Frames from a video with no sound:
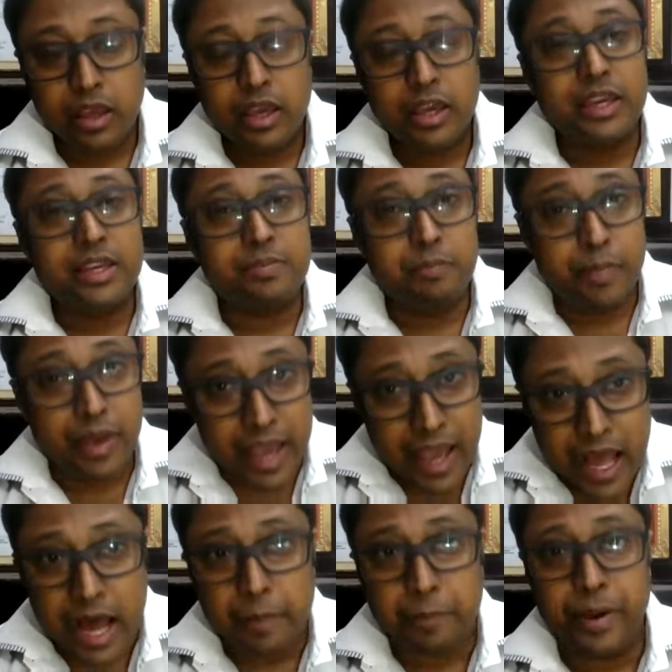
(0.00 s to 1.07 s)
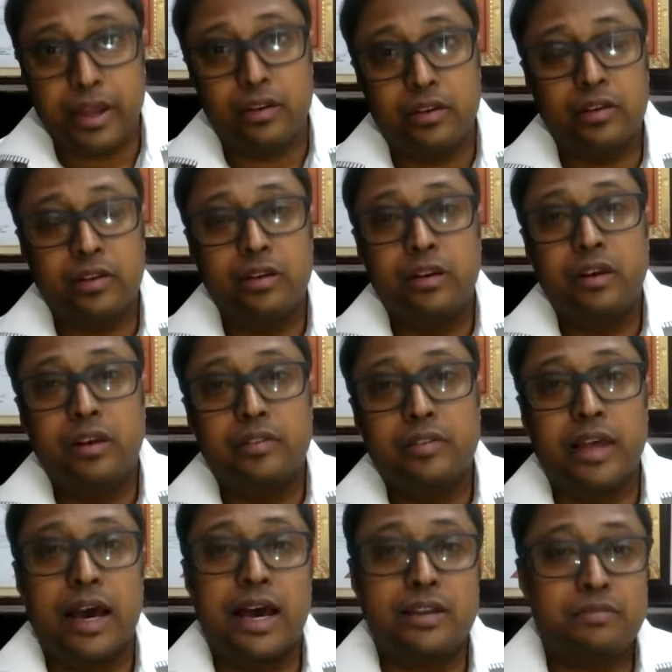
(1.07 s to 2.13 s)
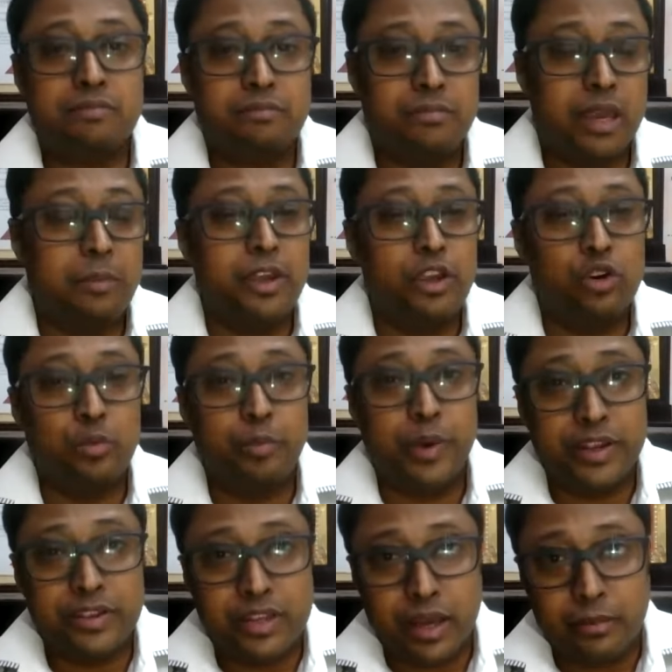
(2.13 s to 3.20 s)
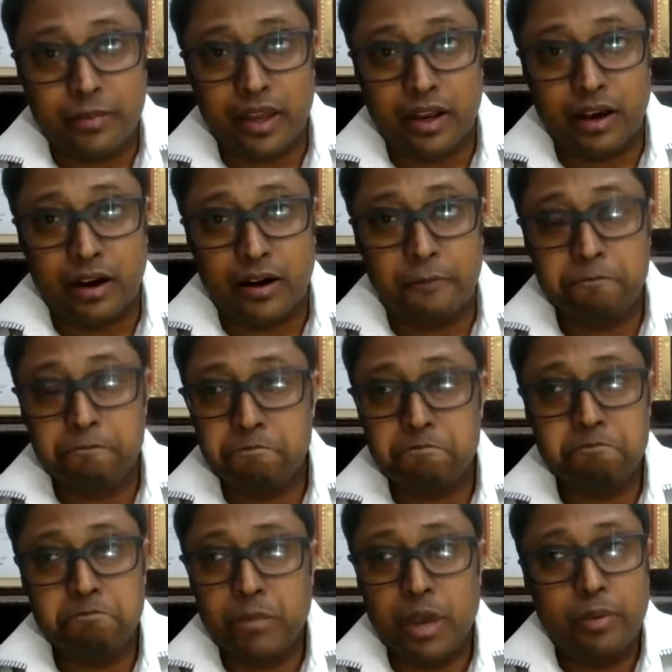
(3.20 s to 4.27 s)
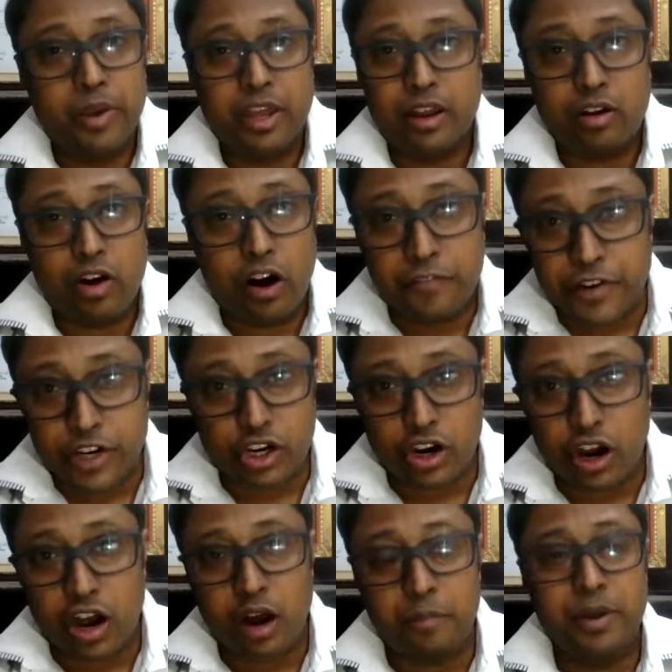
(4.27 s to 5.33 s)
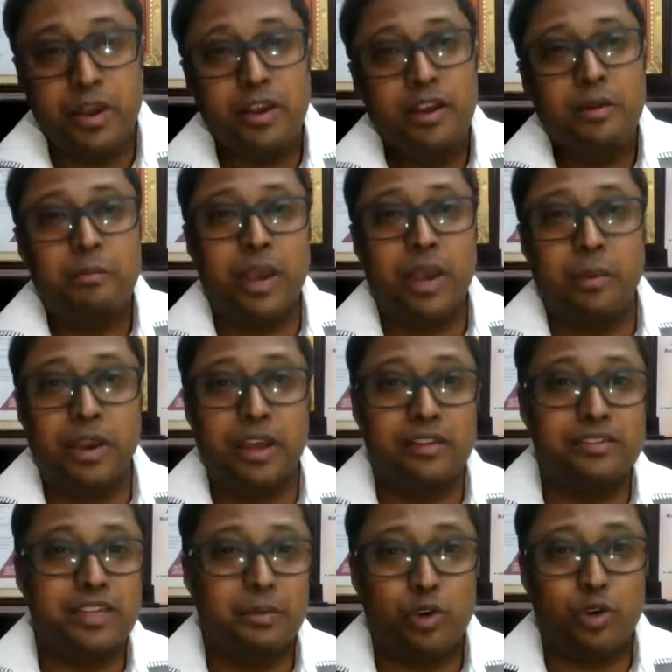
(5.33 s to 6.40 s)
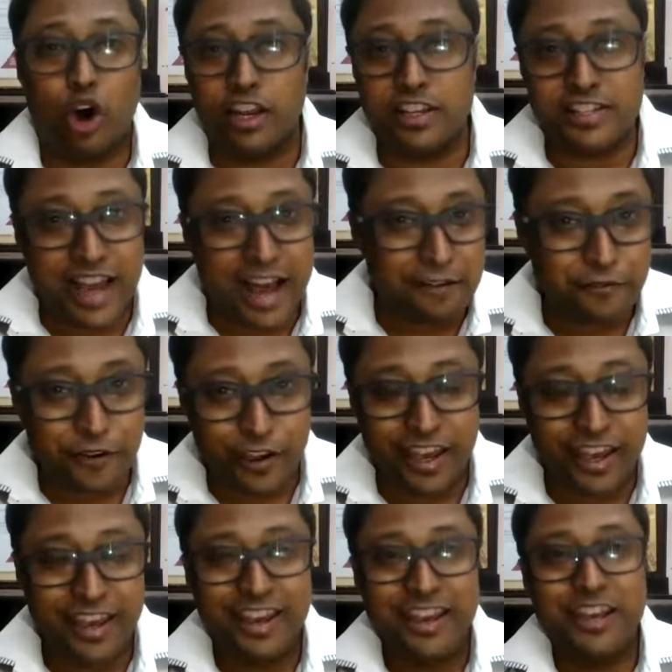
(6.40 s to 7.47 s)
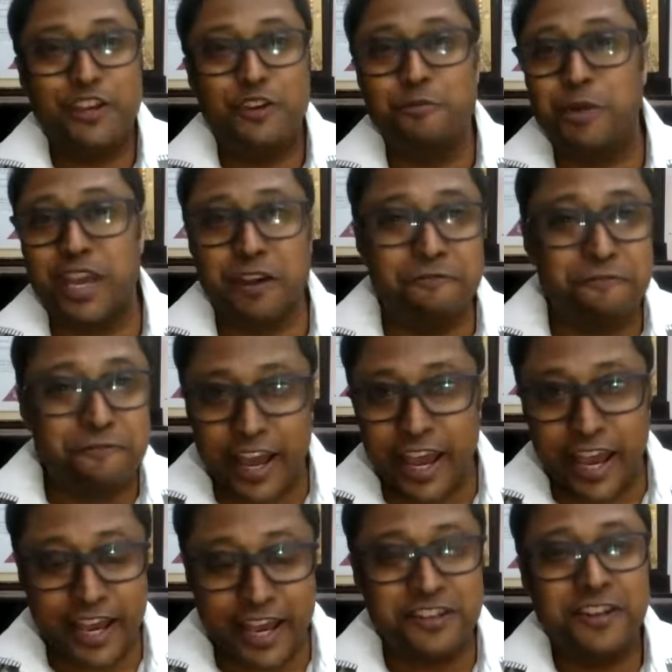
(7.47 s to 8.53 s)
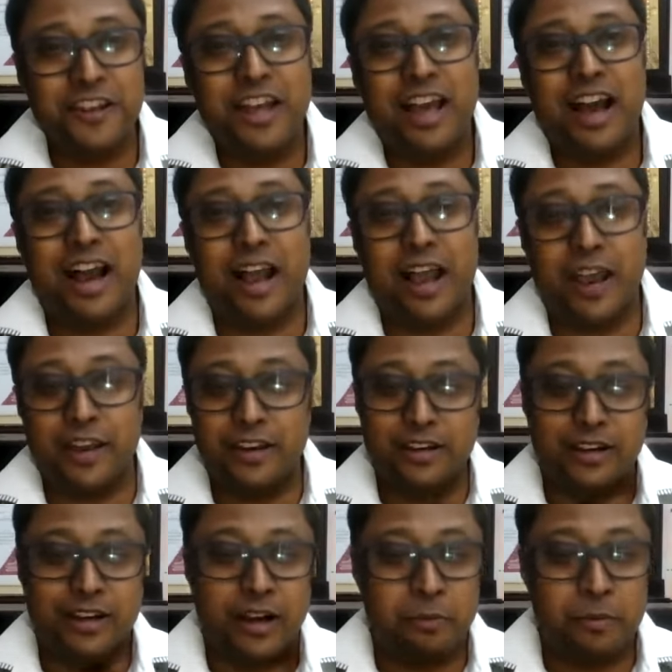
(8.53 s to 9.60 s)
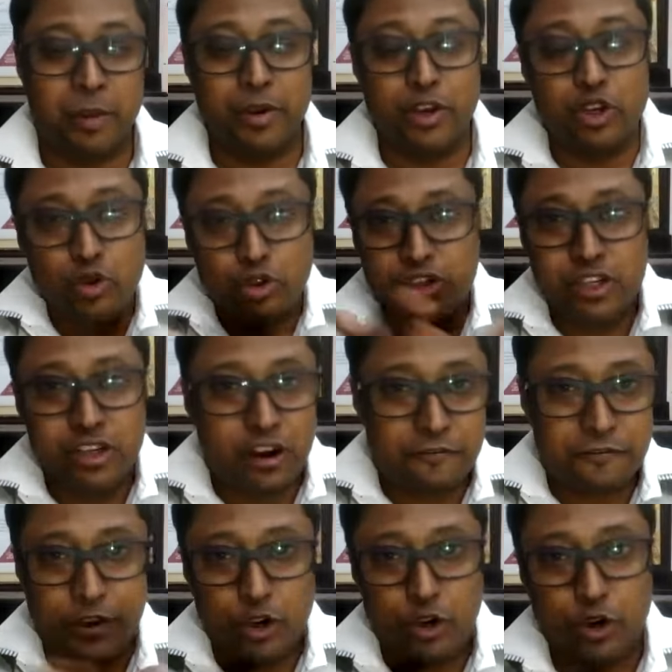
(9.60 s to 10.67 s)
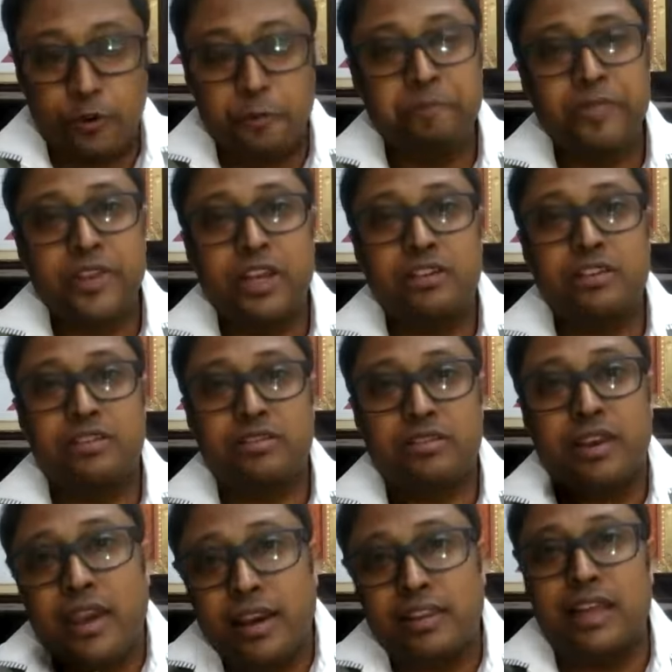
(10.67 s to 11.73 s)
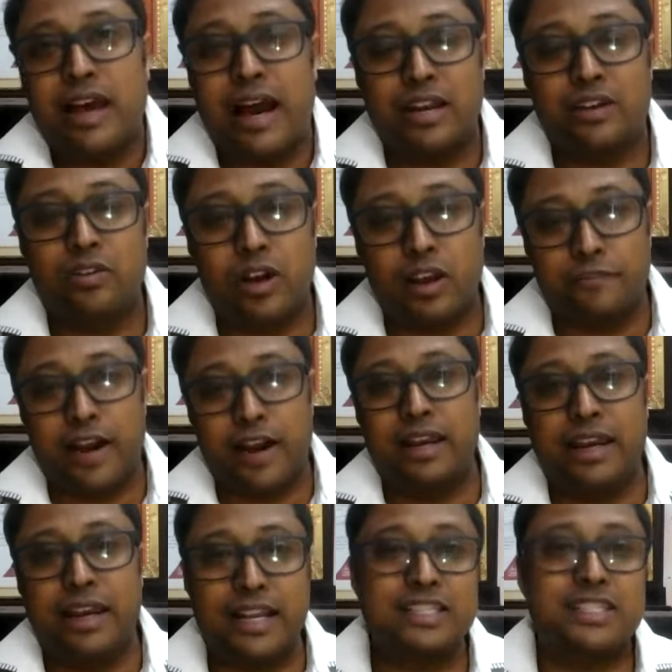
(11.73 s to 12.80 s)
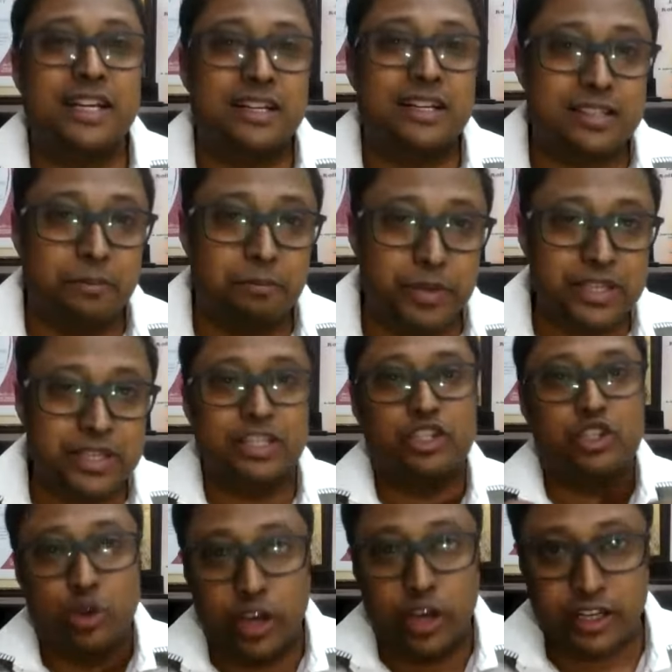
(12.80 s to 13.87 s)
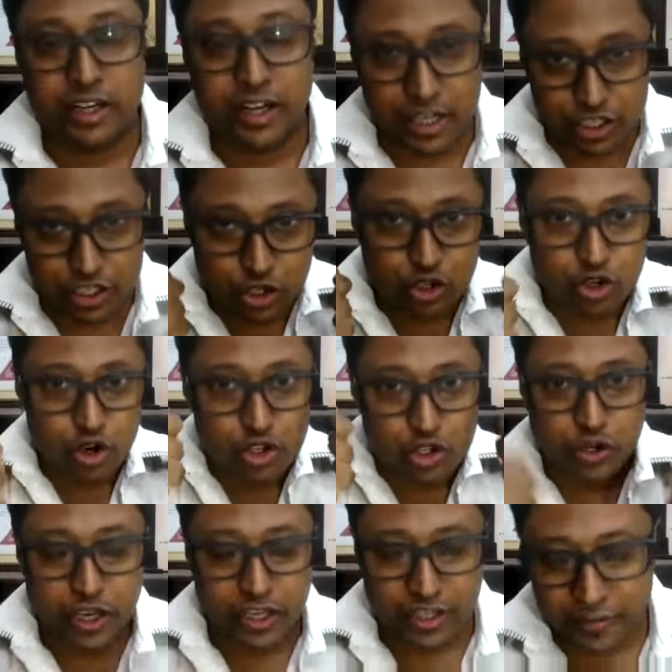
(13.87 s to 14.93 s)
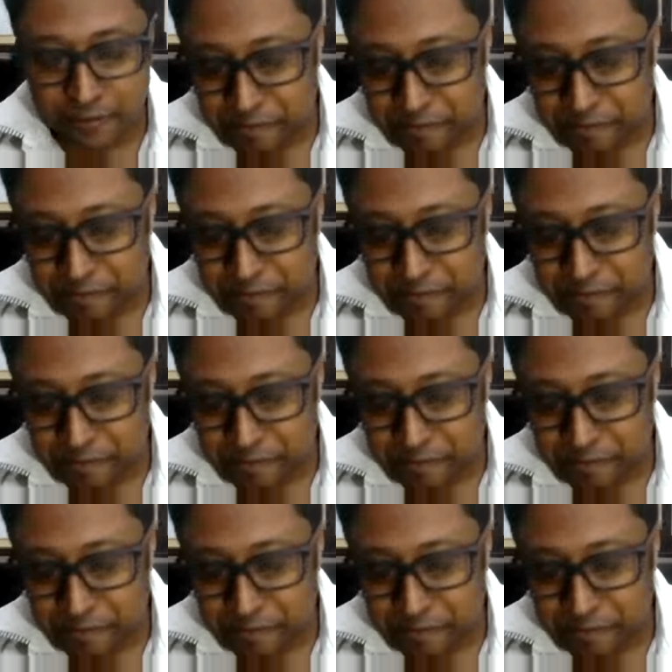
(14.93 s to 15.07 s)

It may happen that maybe you met them in a coffee shop, maybe in some college cafe, you became friend, and maybe 2-3 of you think that, okay, fine, let us start some business together, let us grow together.